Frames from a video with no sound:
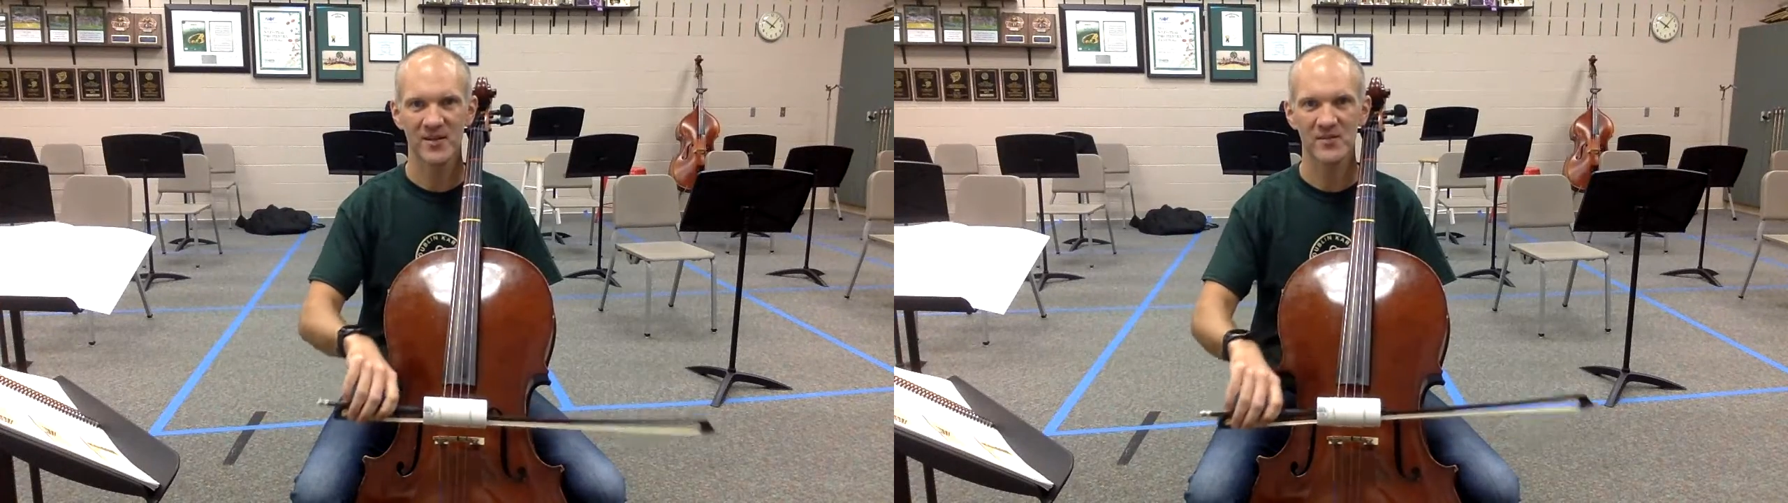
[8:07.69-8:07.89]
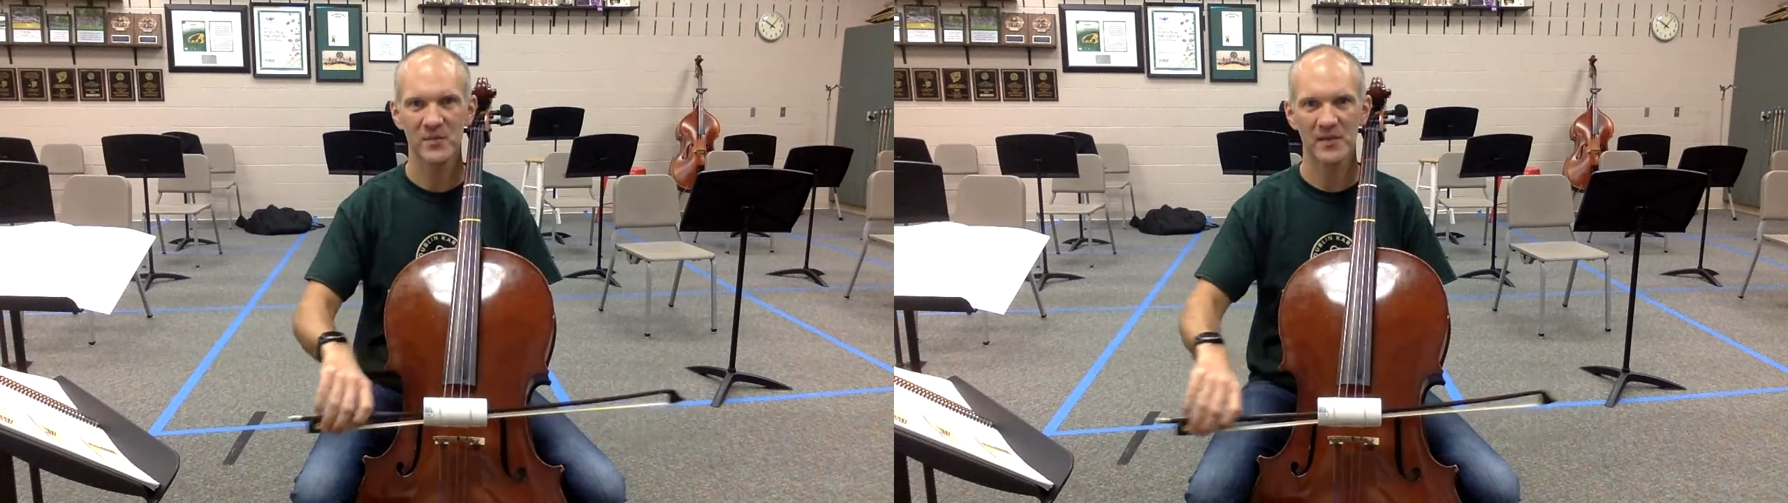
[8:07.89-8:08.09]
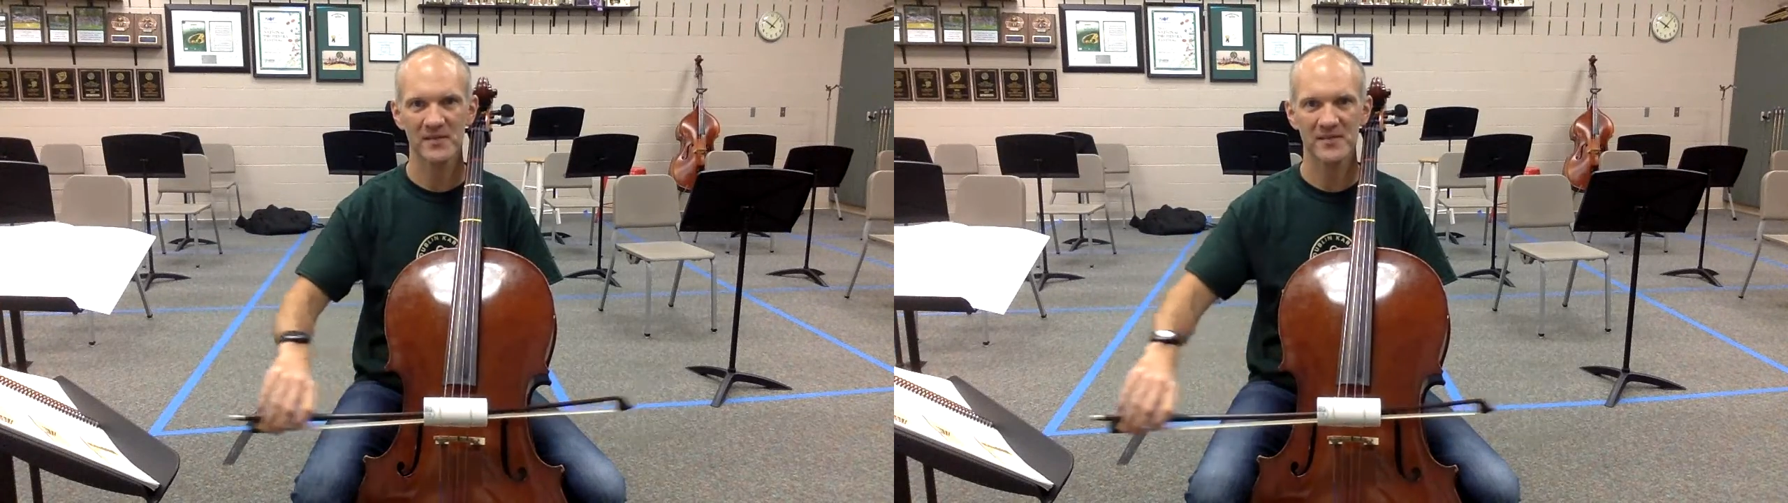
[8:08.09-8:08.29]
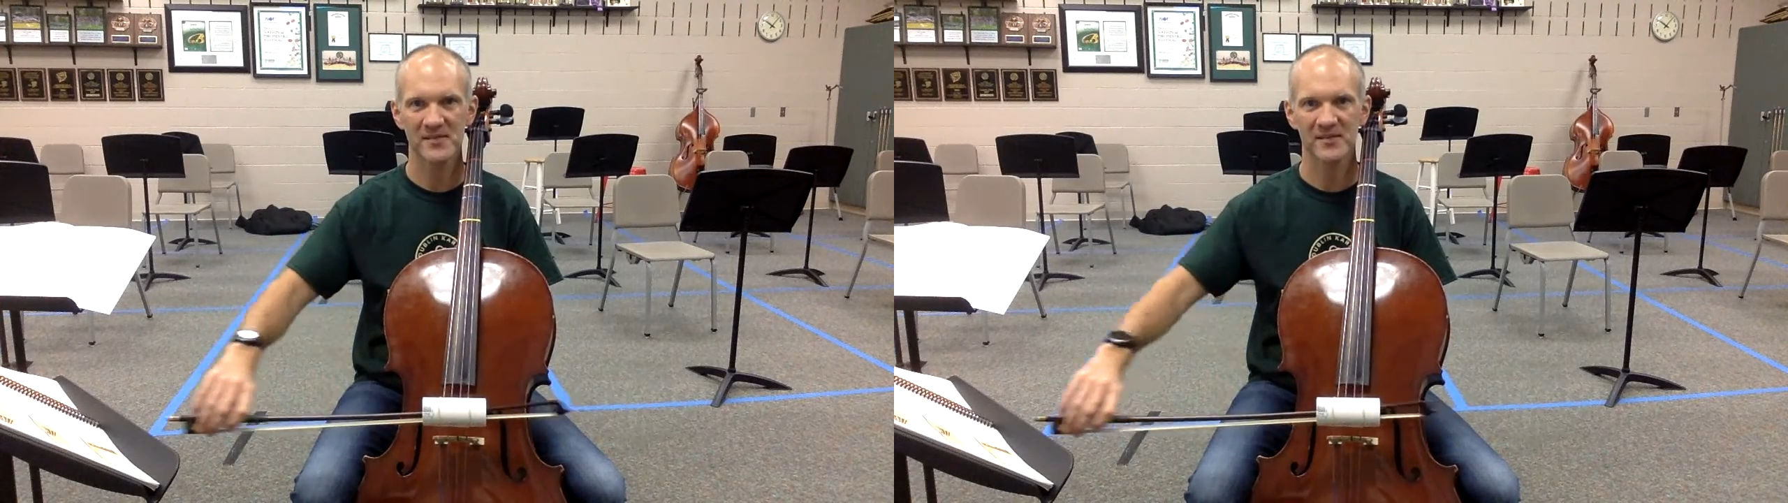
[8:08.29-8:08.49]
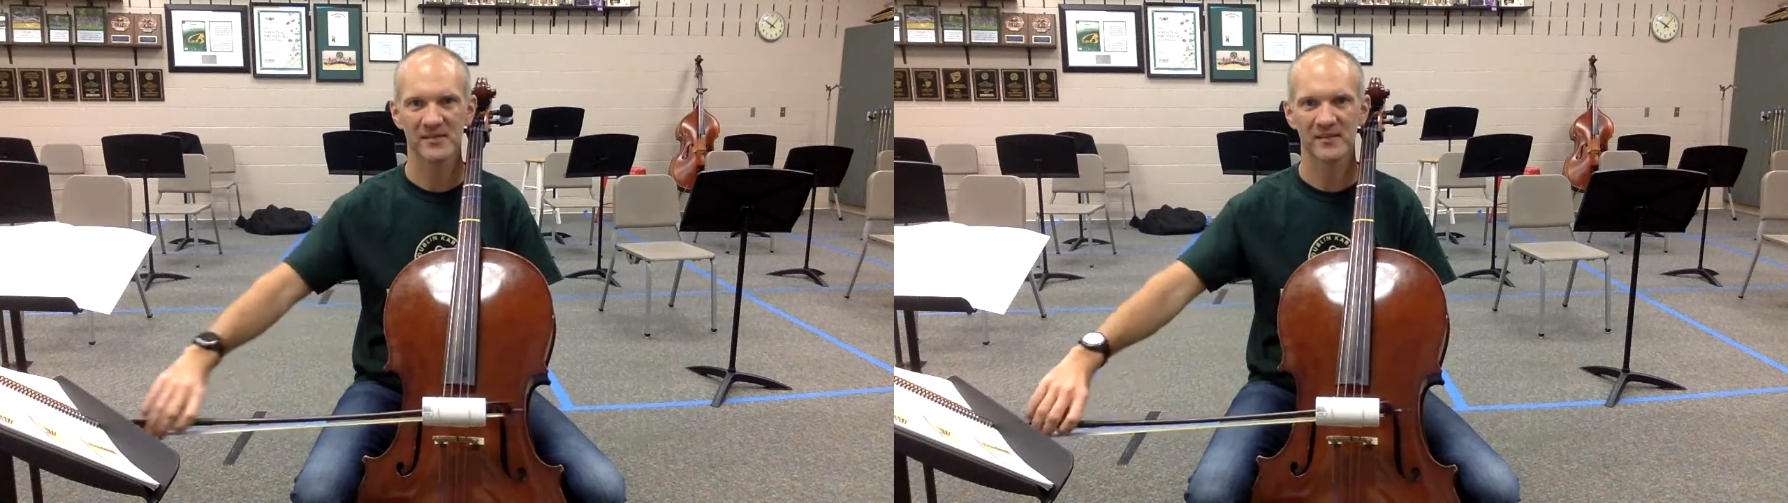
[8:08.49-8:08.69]

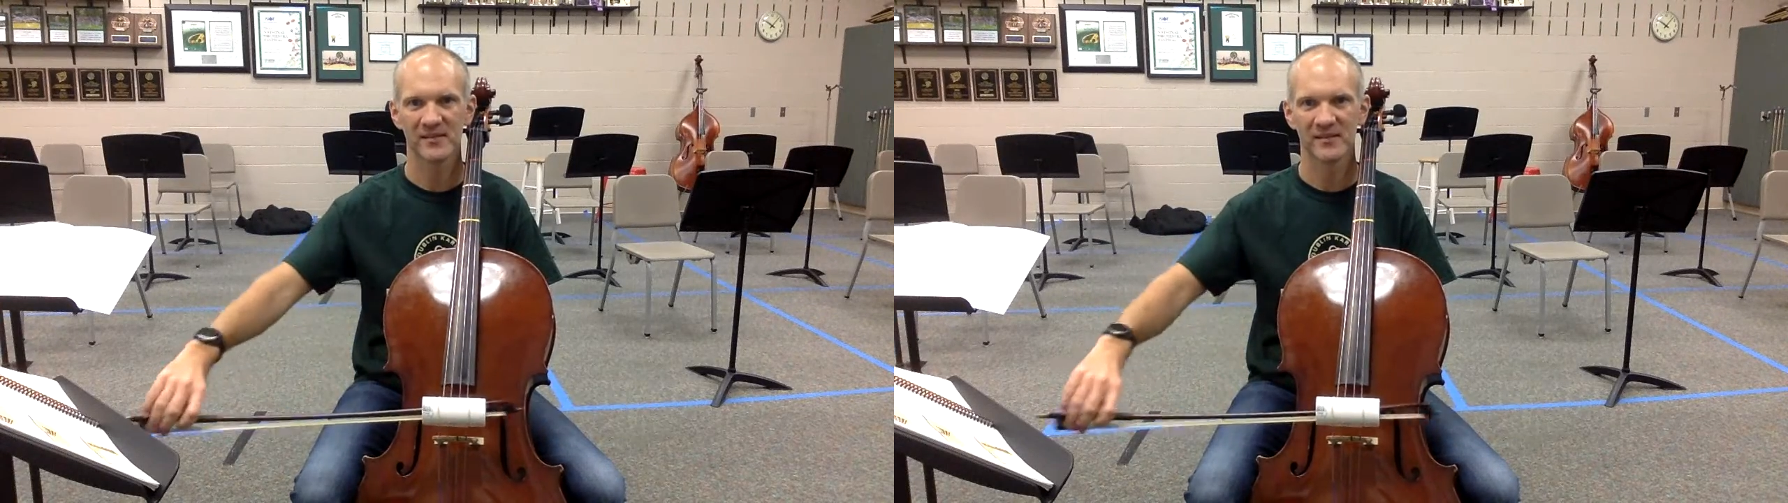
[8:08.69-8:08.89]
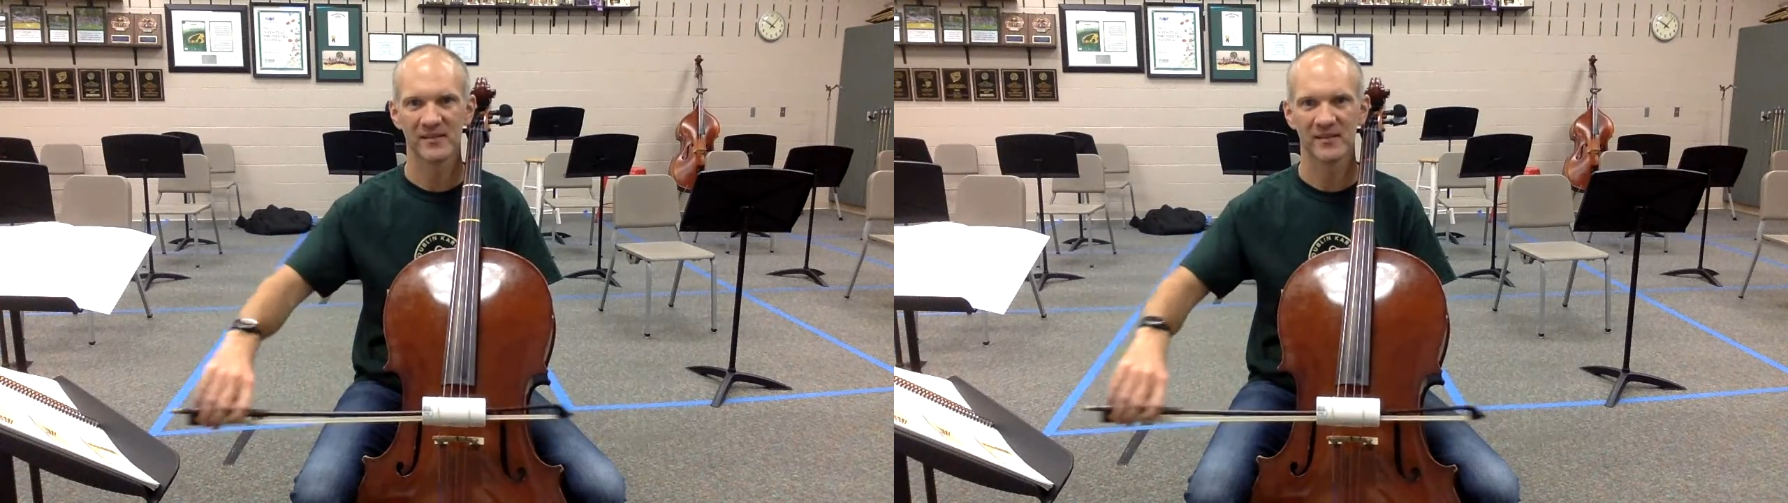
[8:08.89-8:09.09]
adjustments.